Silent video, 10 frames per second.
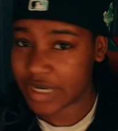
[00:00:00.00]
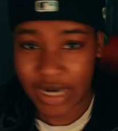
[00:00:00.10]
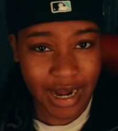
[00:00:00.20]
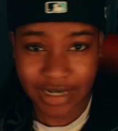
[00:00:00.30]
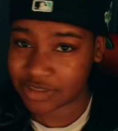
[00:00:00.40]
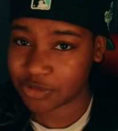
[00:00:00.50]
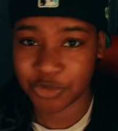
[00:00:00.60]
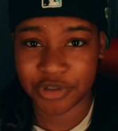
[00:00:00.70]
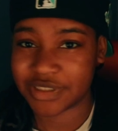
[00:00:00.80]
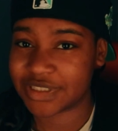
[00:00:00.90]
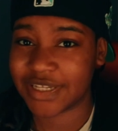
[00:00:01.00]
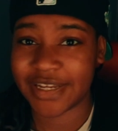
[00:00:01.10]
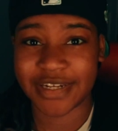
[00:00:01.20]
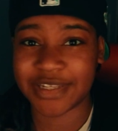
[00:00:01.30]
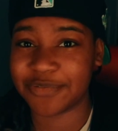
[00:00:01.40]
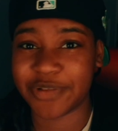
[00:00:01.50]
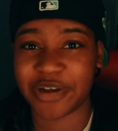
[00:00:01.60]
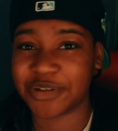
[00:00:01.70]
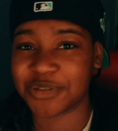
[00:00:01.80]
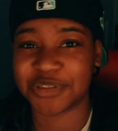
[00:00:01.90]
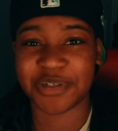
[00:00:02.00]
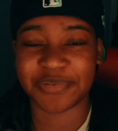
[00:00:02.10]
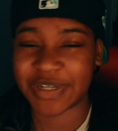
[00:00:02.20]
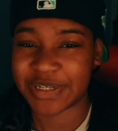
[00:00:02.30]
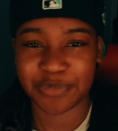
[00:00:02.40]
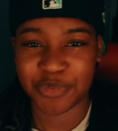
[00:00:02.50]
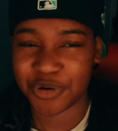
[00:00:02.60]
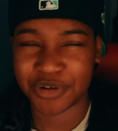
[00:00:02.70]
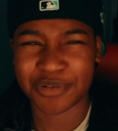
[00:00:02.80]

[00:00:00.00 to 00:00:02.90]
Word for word: not want any of that other stuff anymore.